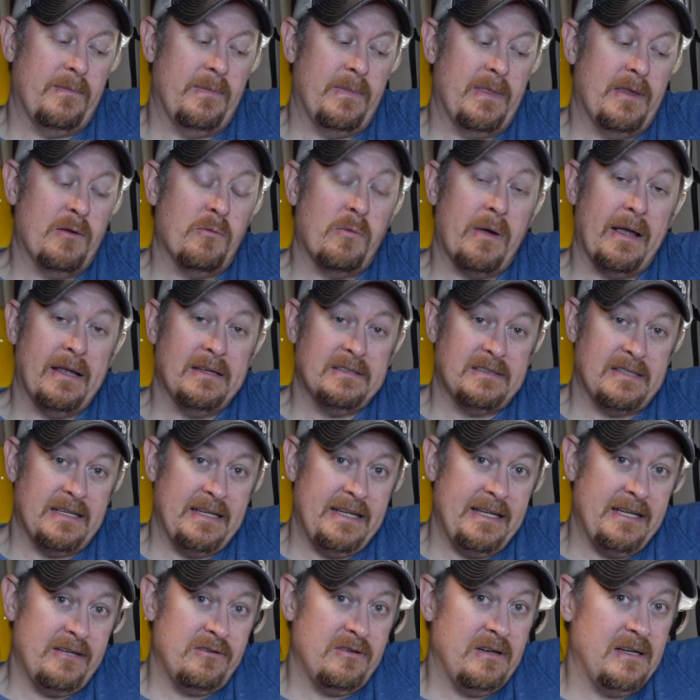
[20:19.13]
ways to
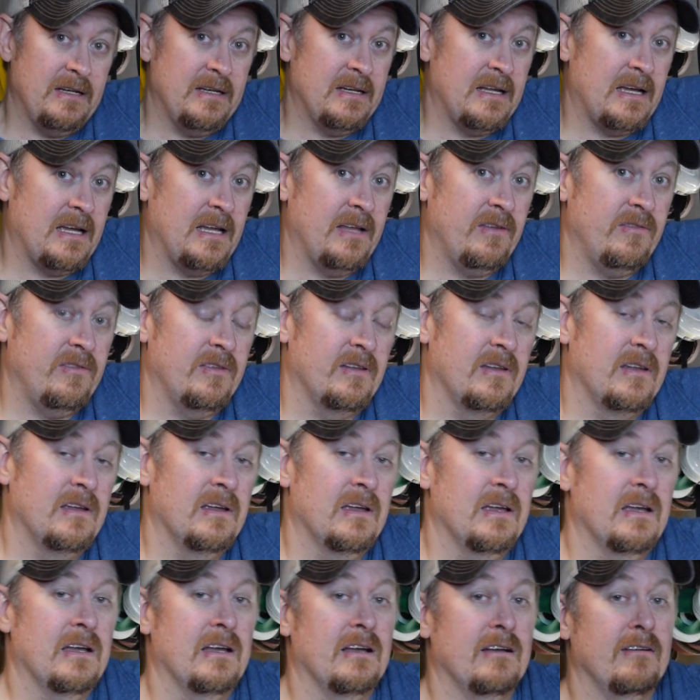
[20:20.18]
heat treat knives.
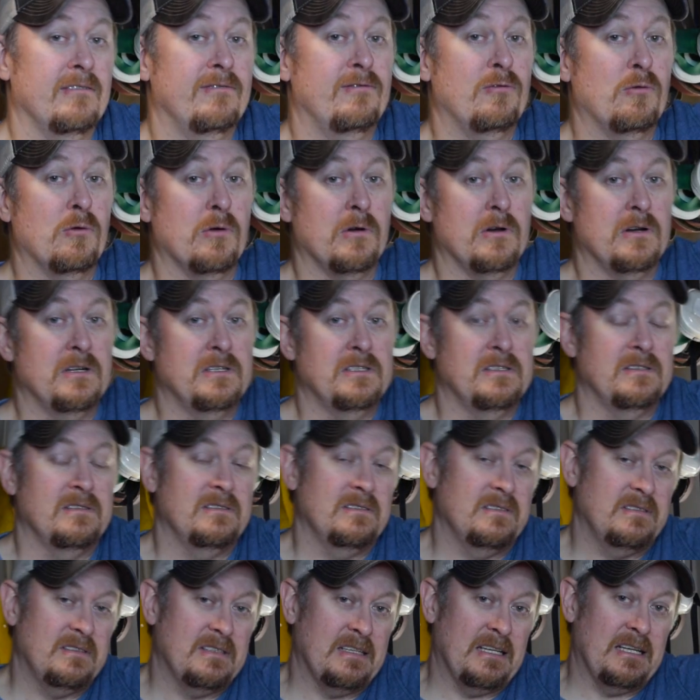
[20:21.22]
A forge
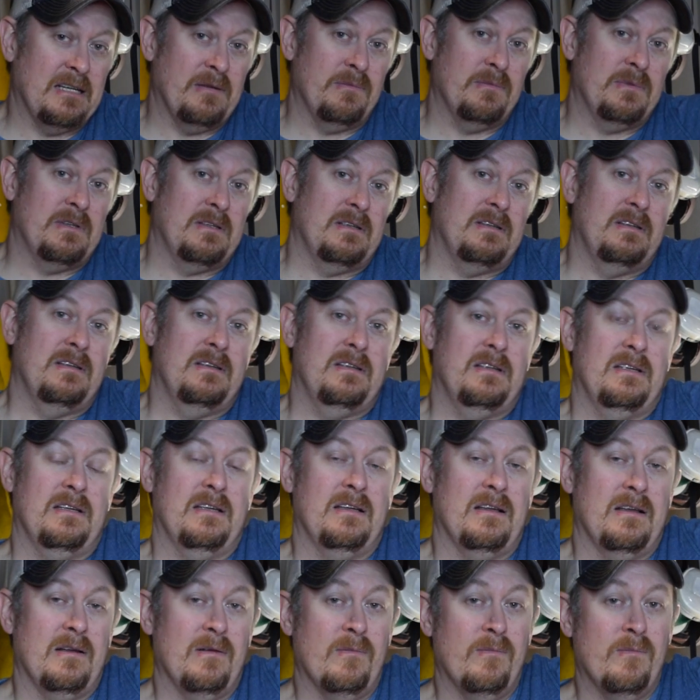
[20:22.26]
seemed
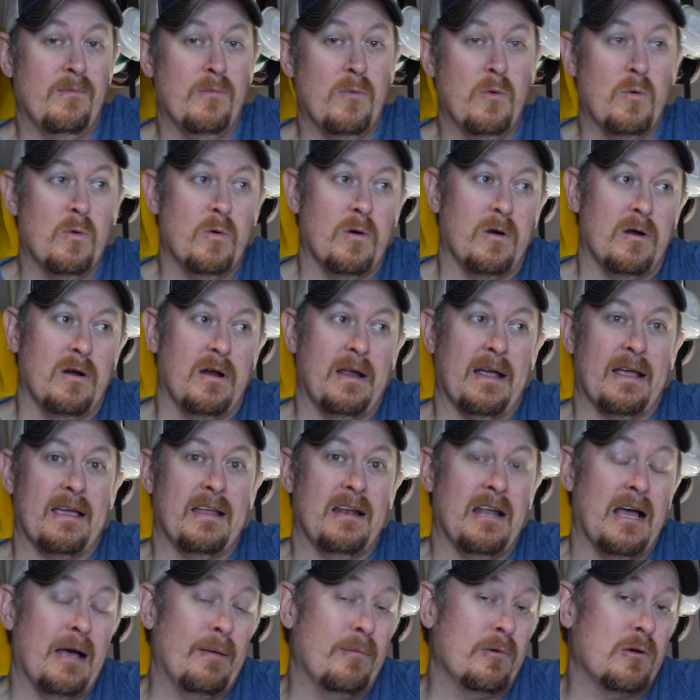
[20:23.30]
more
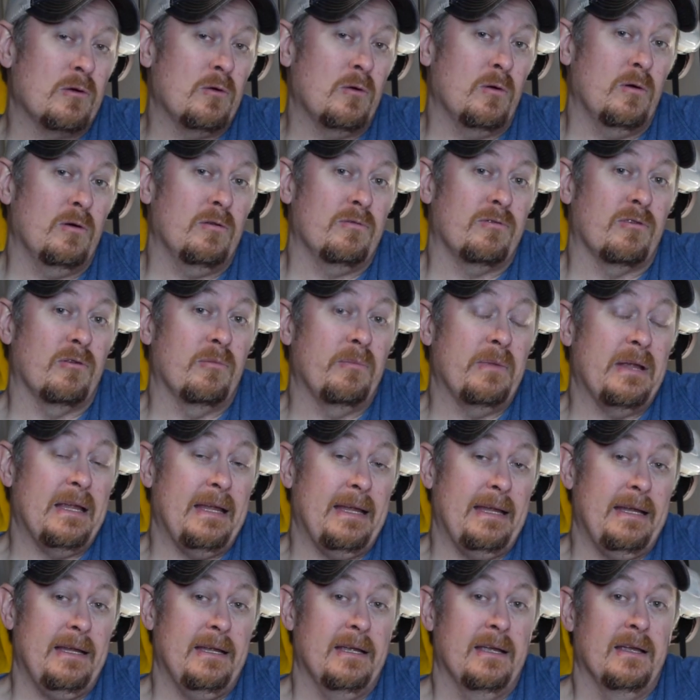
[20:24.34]
economical for
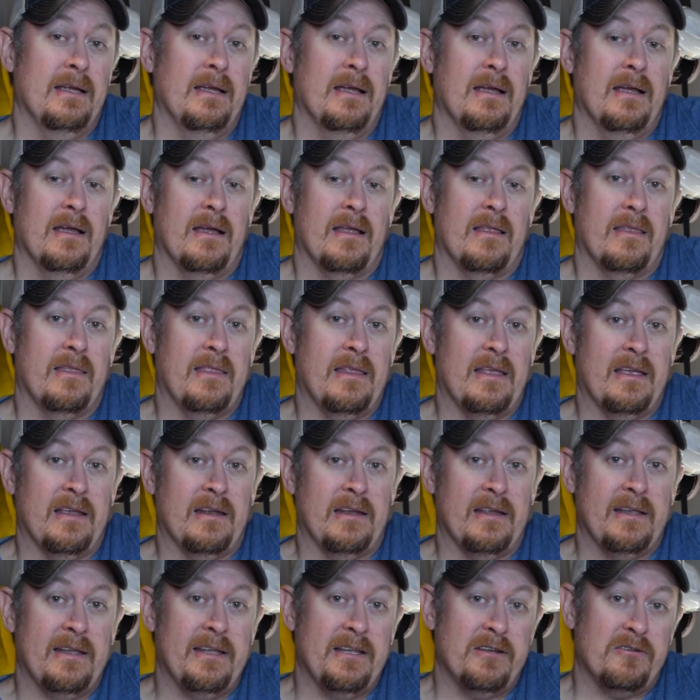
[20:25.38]
me than
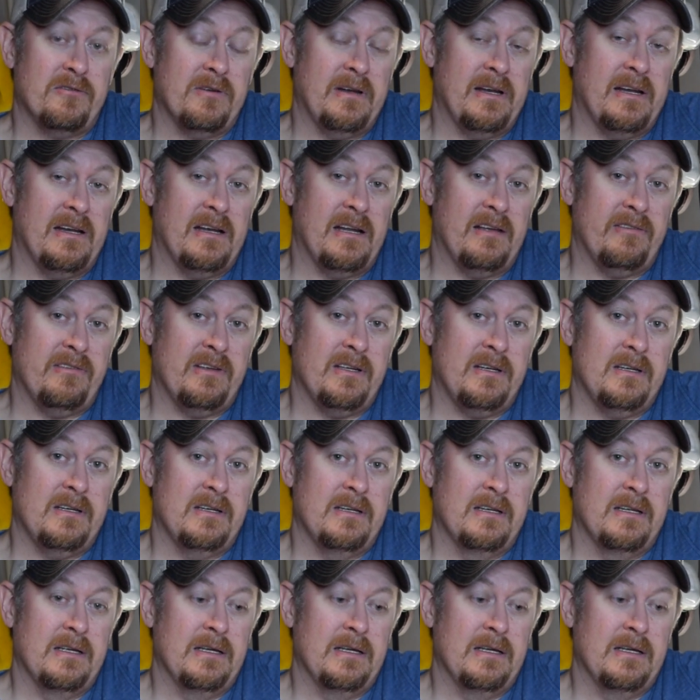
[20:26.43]
a heat treating oven,